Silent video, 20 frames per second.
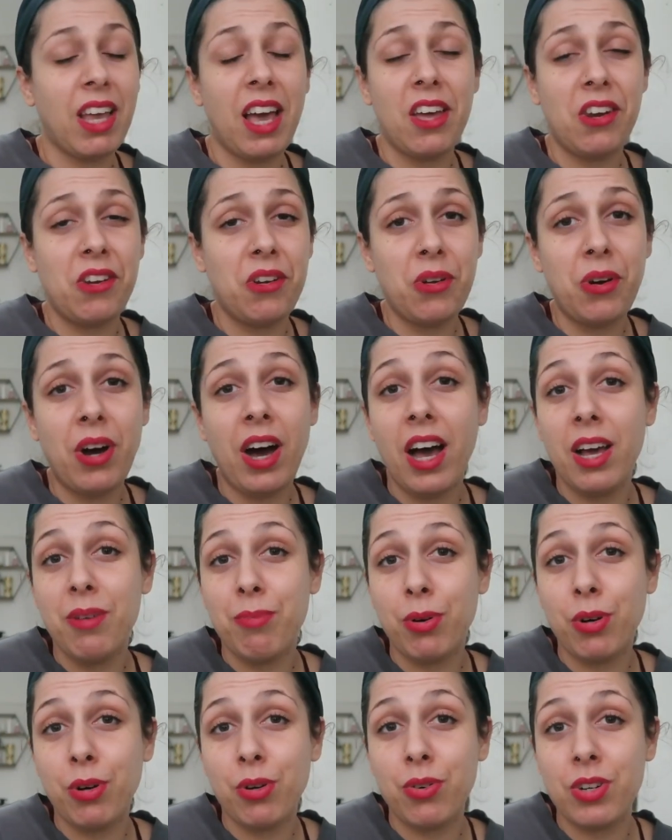i don't know
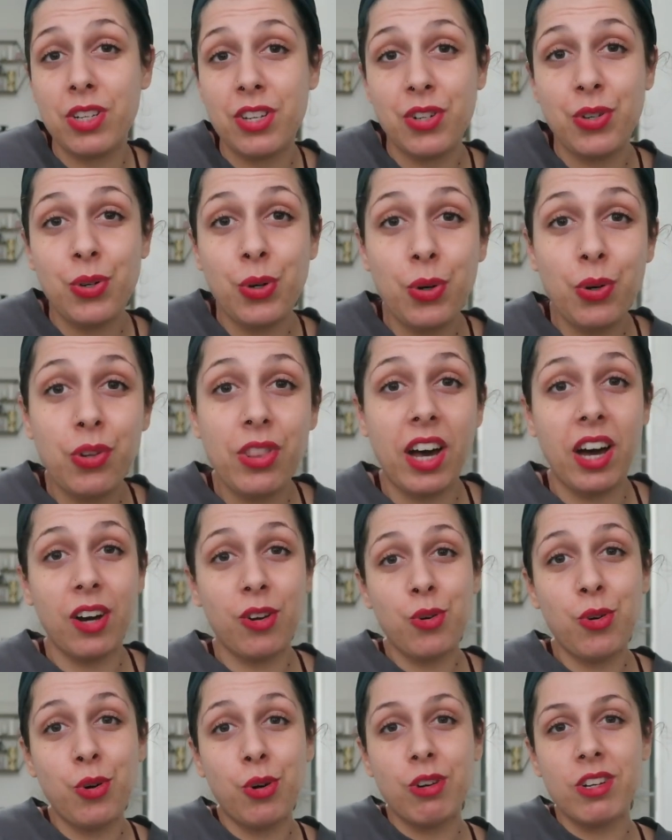hypocritical
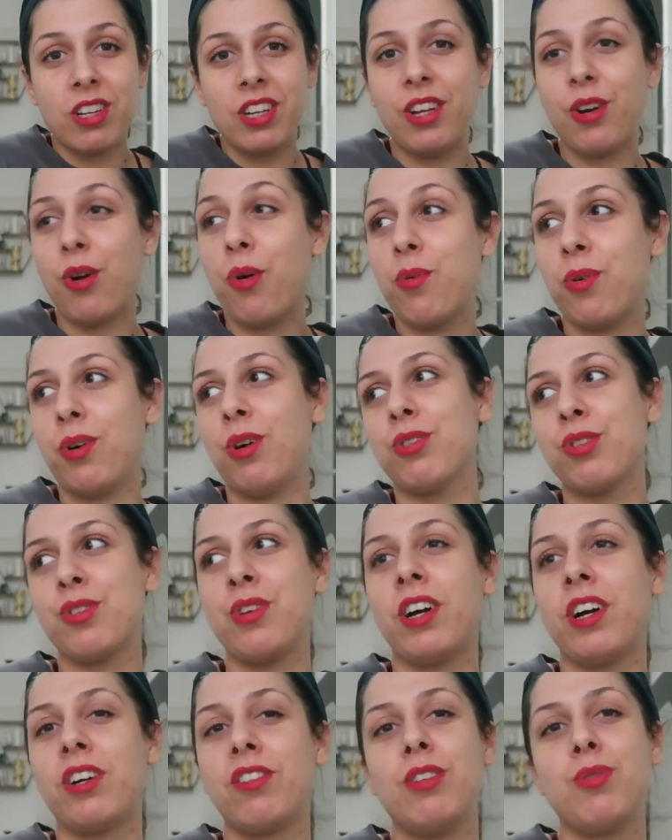that Kourtney
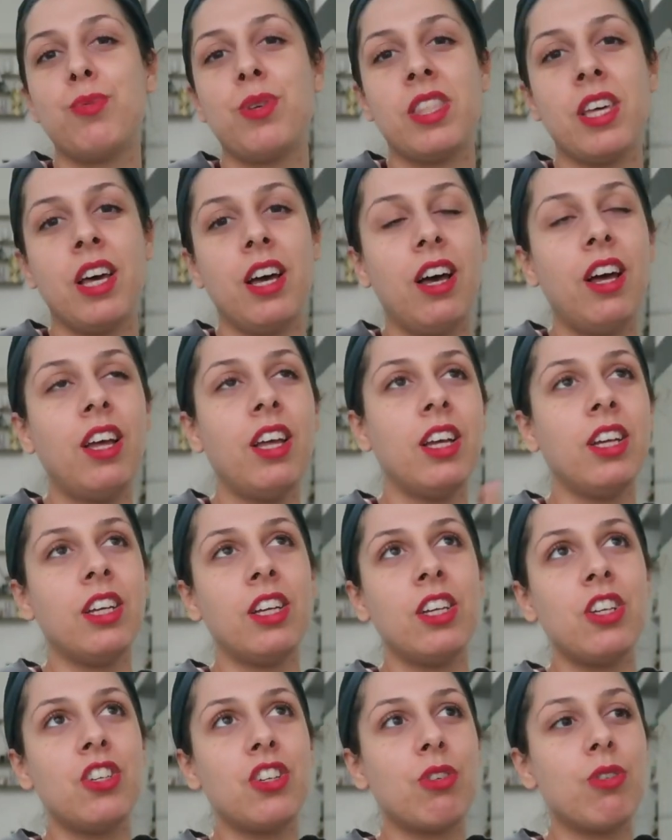also agrees with her
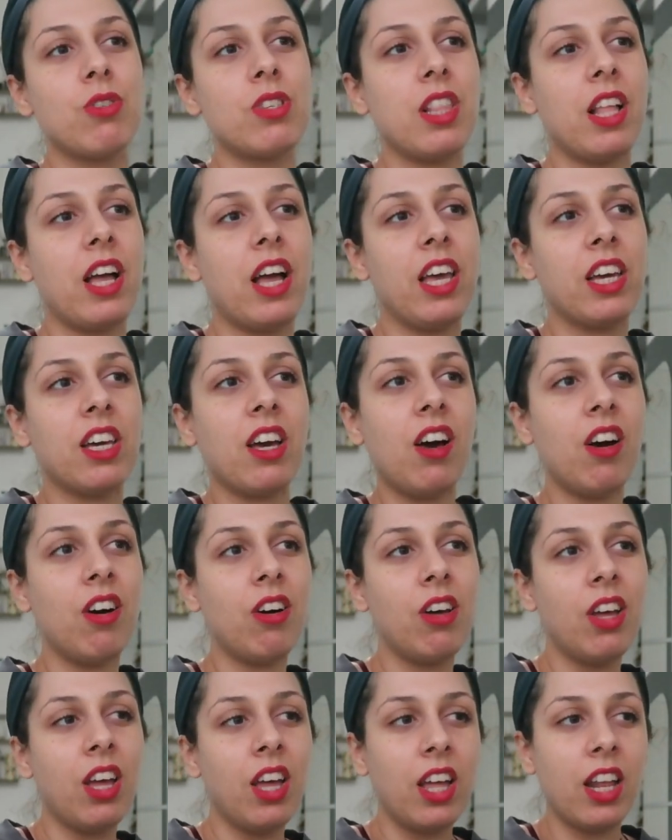she goes like
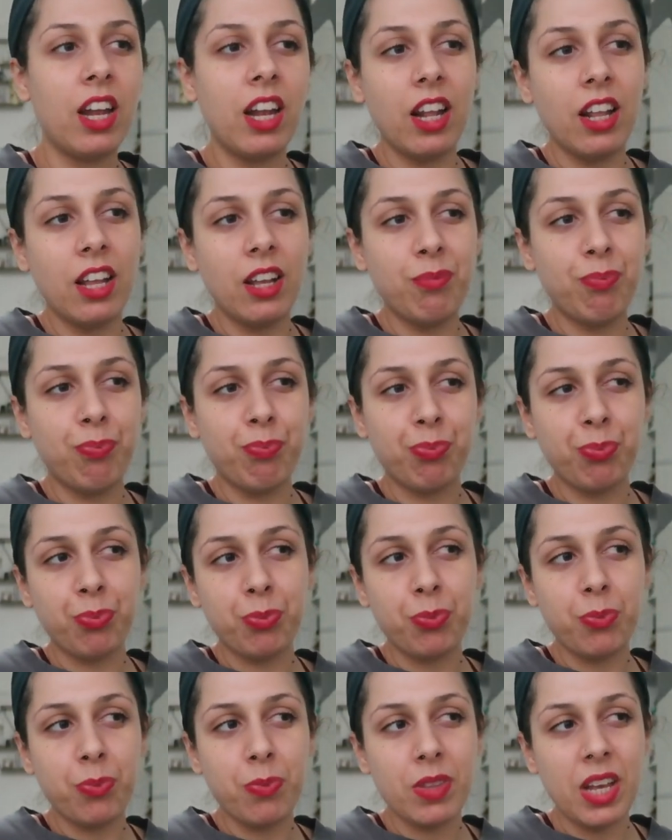oh um
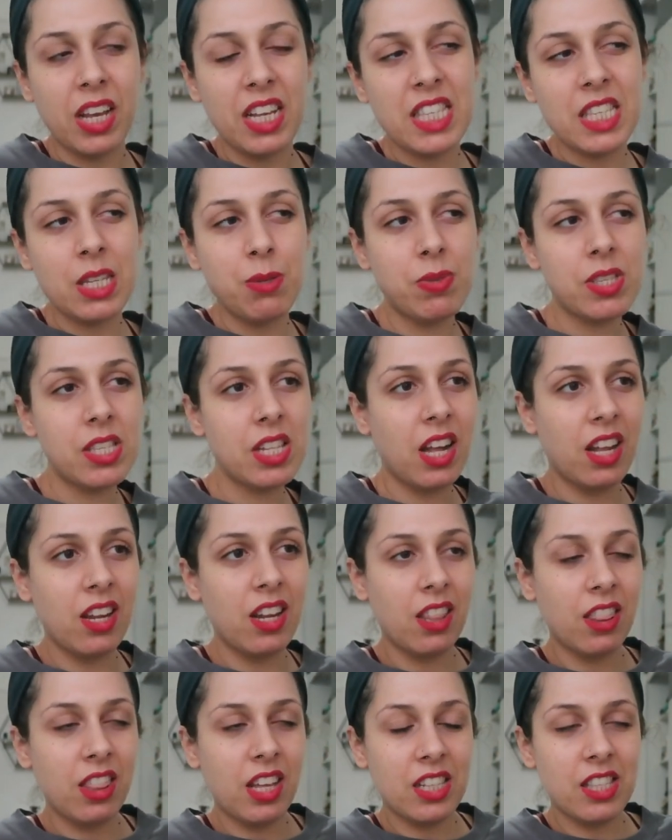it seems
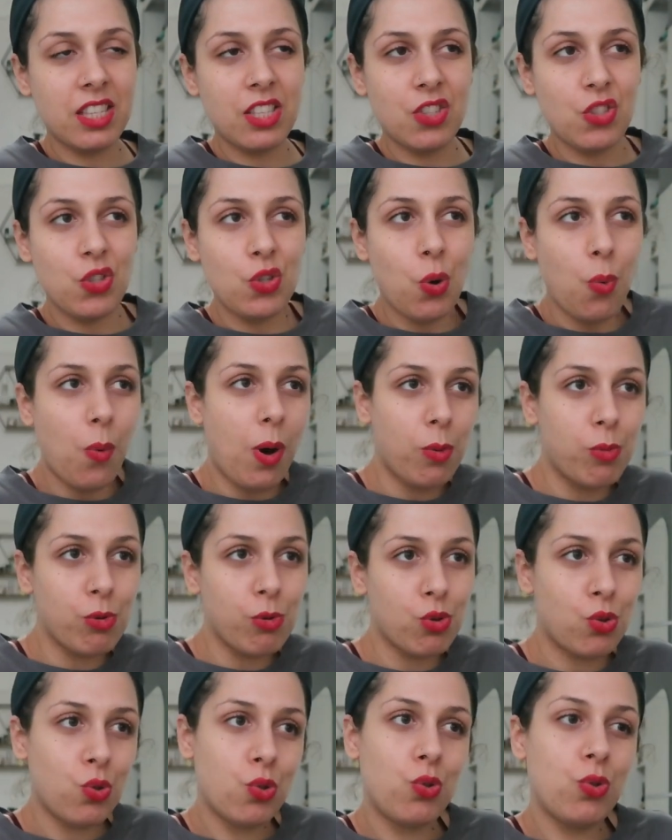not that no one
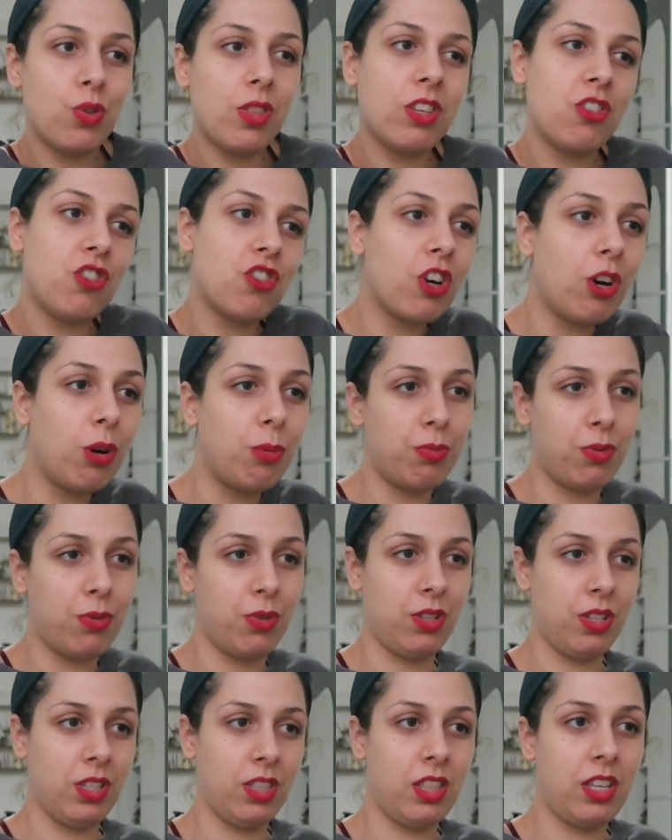wants to do the job
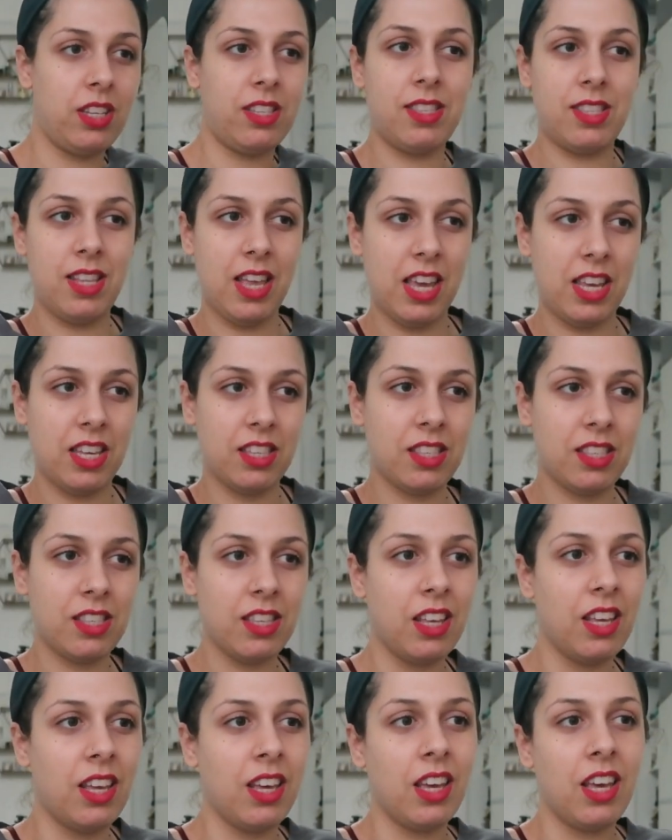these days
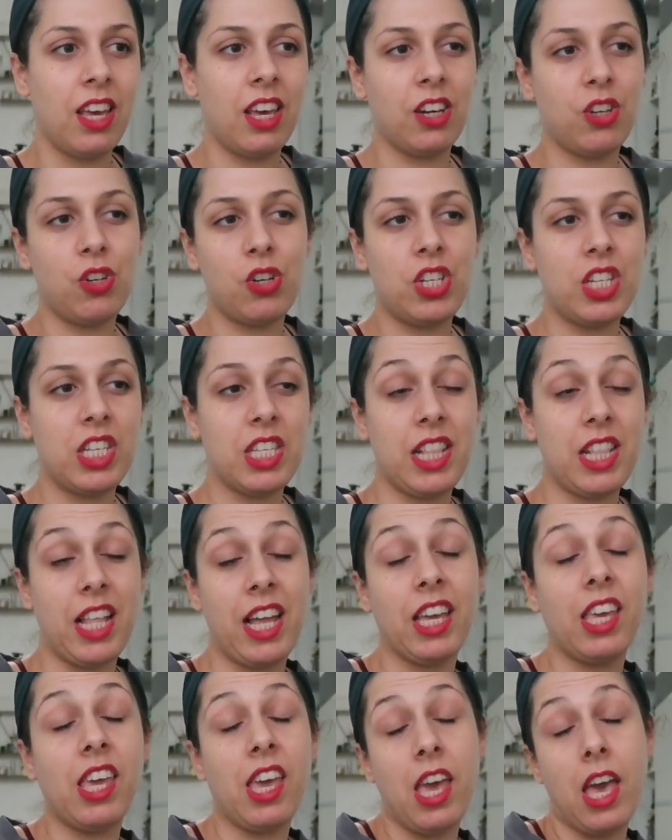and Kourtney's
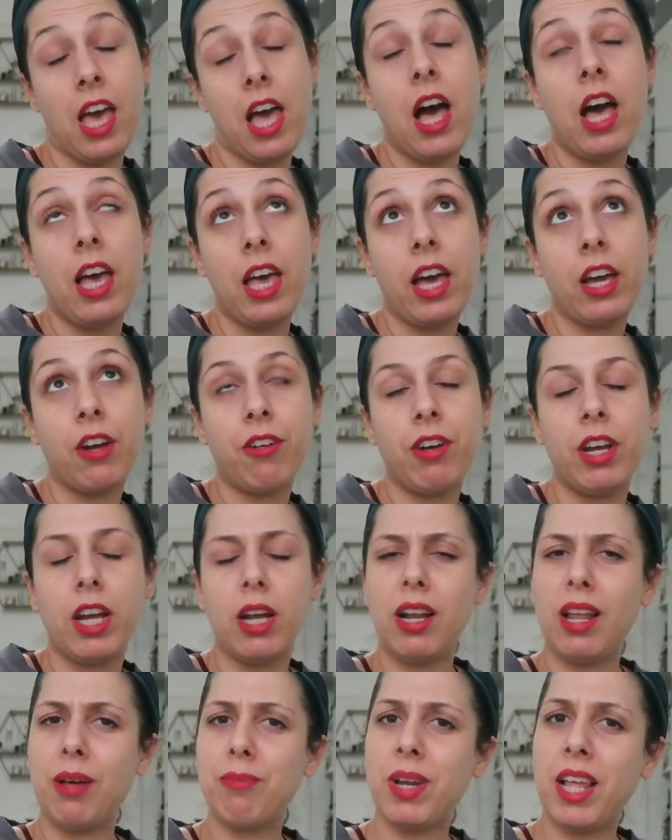like, yeah, I agree.
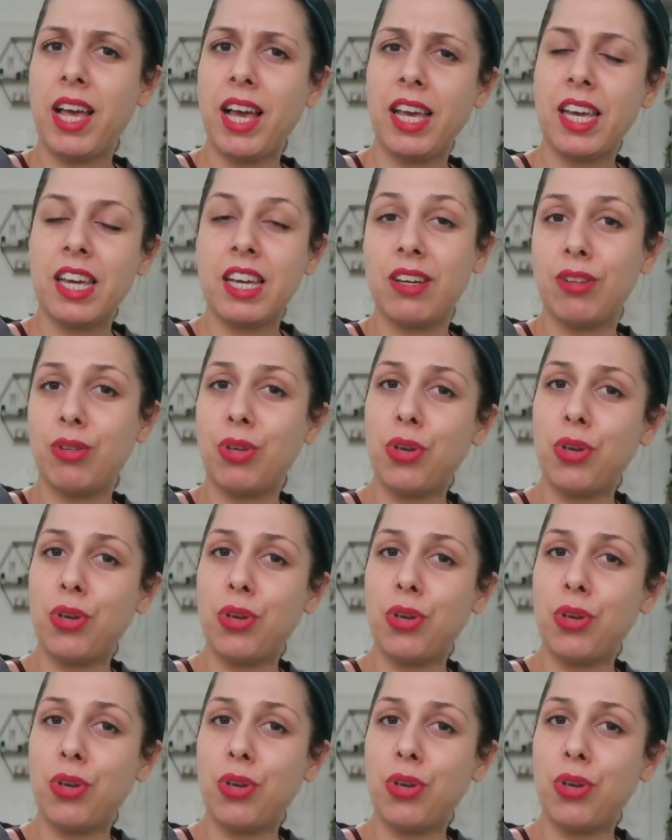I'm like,